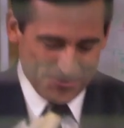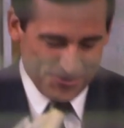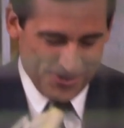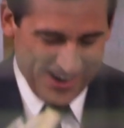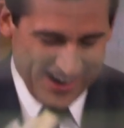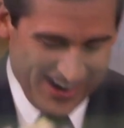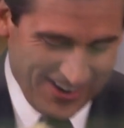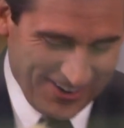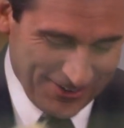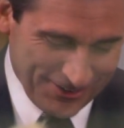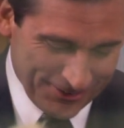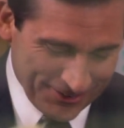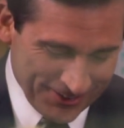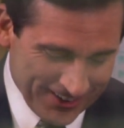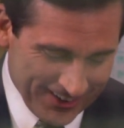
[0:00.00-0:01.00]

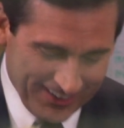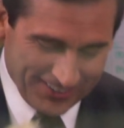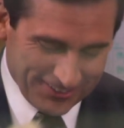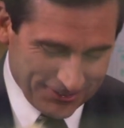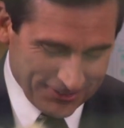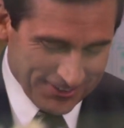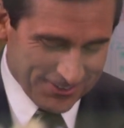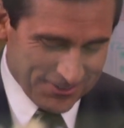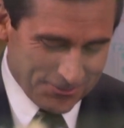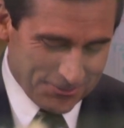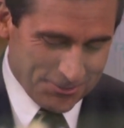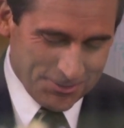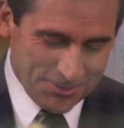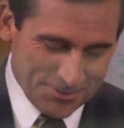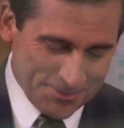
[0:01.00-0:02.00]
Wow. Elephant in the
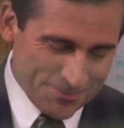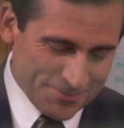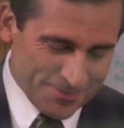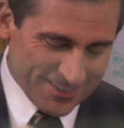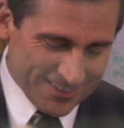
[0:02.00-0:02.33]
room.